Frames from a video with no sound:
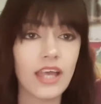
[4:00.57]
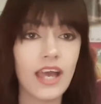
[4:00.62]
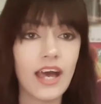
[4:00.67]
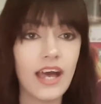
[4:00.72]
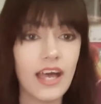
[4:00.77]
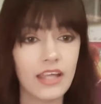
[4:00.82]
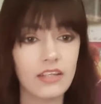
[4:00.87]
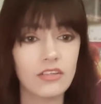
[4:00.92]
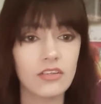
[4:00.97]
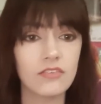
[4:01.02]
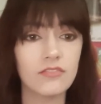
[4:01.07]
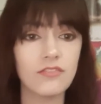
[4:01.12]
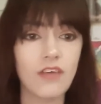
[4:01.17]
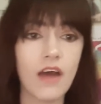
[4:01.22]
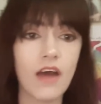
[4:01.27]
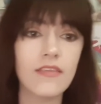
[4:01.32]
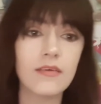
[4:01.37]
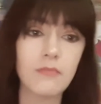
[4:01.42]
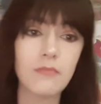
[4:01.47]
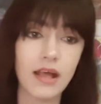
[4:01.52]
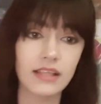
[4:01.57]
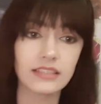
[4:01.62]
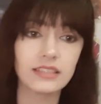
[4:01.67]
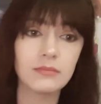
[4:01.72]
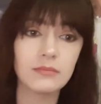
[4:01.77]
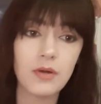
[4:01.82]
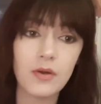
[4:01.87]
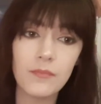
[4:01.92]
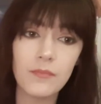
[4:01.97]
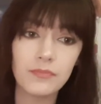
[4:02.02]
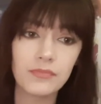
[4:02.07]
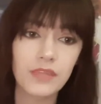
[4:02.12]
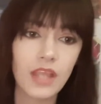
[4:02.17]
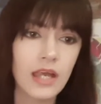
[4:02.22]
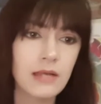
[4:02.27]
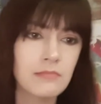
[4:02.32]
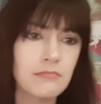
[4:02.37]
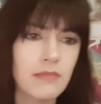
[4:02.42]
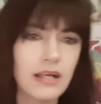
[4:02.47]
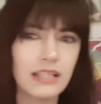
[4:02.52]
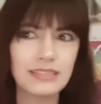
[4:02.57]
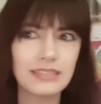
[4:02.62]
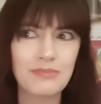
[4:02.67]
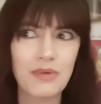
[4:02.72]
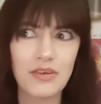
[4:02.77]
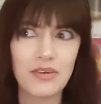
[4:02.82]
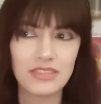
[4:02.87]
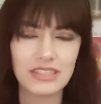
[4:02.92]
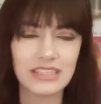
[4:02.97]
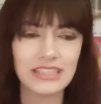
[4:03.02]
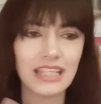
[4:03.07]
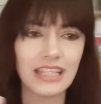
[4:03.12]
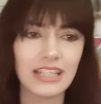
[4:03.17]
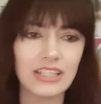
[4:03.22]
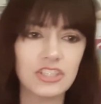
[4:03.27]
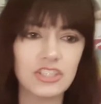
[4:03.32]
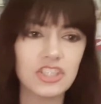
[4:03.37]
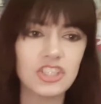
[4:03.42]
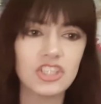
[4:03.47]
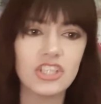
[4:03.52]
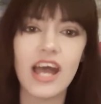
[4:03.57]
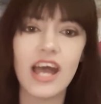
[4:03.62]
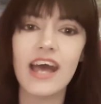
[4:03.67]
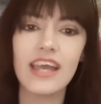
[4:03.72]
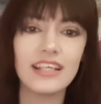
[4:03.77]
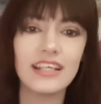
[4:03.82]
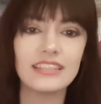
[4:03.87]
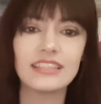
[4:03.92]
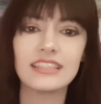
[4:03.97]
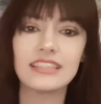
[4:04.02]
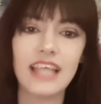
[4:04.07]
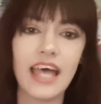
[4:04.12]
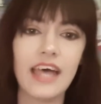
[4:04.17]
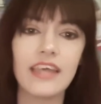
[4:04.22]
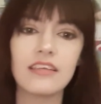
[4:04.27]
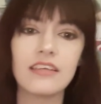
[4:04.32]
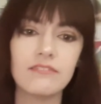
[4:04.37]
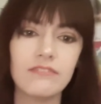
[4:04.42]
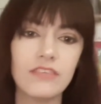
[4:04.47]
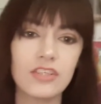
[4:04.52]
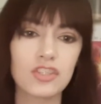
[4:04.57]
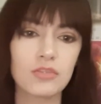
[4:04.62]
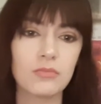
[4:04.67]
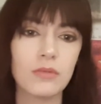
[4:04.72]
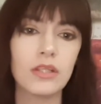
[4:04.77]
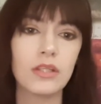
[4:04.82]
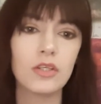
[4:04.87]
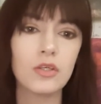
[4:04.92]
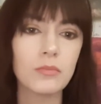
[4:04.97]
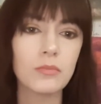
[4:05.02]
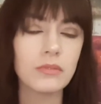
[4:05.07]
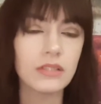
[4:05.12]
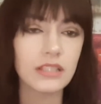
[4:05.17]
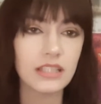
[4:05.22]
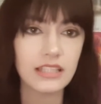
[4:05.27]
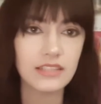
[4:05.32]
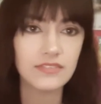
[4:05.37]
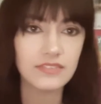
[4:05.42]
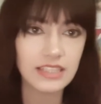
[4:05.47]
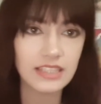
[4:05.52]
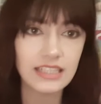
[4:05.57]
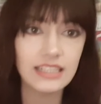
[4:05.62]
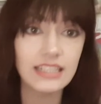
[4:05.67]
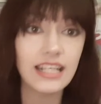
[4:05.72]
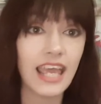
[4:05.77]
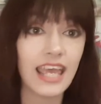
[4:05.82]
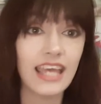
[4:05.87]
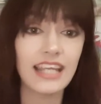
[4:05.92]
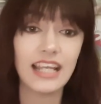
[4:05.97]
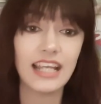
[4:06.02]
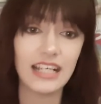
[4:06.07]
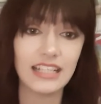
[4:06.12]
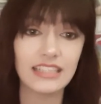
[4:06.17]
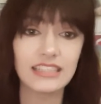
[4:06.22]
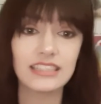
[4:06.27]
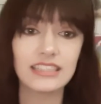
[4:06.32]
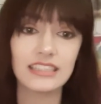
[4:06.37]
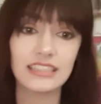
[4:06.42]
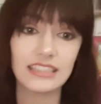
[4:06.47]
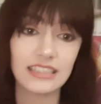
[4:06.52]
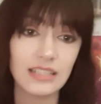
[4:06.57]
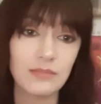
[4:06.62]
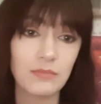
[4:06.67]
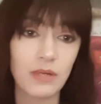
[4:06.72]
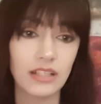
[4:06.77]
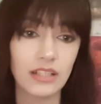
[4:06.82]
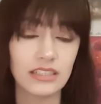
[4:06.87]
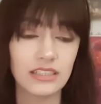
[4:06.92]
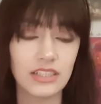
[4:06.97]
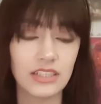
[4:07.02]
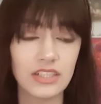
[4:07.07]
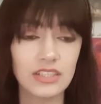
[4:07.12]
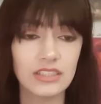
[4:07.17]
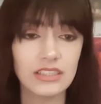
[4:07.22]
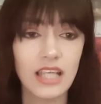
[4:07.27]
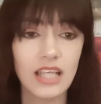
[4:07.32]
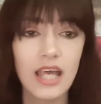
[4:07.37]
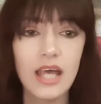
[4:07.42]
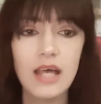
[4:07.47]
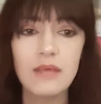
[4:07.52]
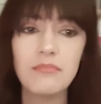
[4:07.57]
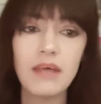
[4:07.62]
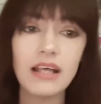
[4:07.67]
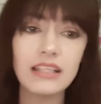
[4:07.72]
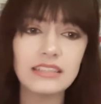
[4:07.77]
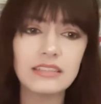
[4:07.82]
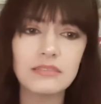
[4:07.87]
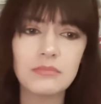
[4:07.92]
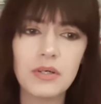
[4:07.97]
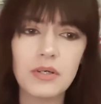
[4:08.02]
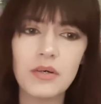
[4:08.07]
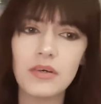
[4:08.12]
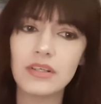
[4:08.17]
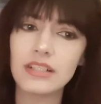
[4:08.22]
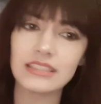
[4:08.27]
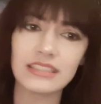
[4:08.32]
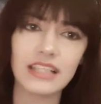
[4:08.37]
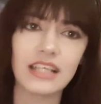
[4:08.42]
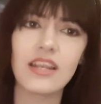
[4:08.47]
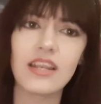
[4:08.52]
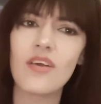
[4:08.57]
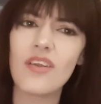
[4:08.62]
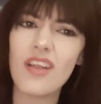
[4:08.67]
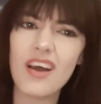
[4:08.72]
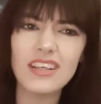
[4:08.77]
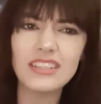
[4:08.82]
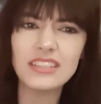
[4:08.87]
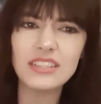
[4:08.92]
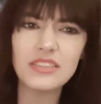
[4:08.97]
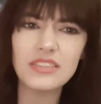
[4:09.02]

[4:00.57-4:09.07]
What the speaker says: and her father, Massimo. Massimo is this giant Italian fisherman who believes in and hunts sea monsters. Massimo, on a side note, also